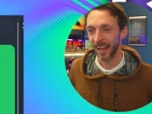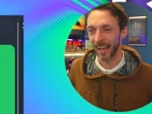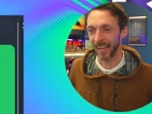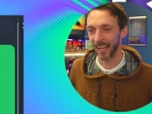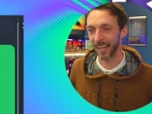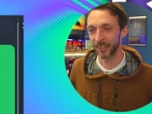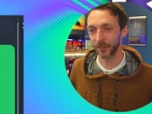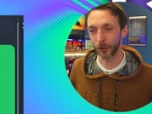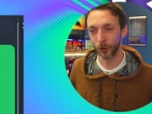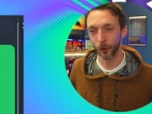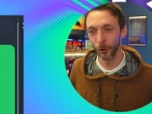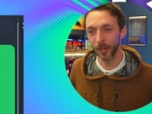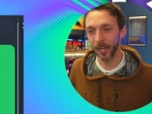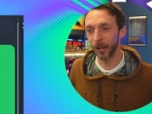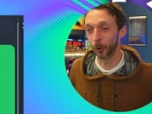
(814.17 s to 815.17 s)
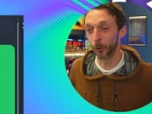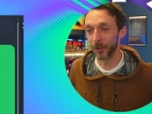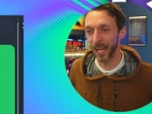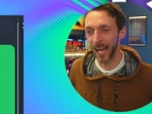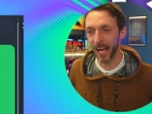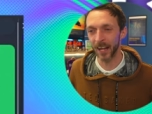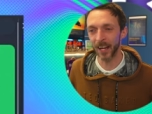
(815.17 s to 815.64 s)
Uh, Doucouré,
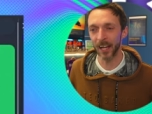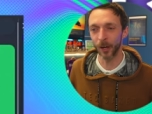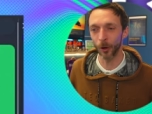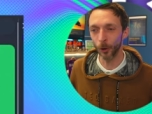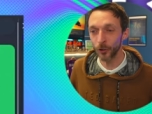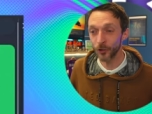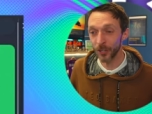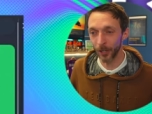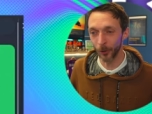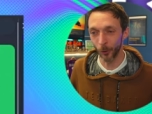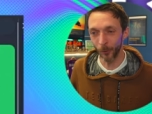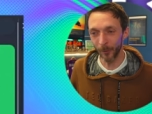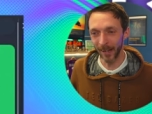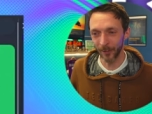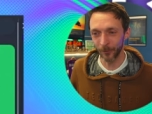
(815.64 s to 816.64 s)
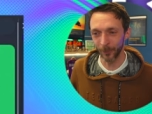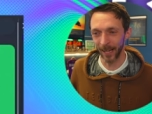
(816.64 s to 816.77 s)
Onana, Andre Gomez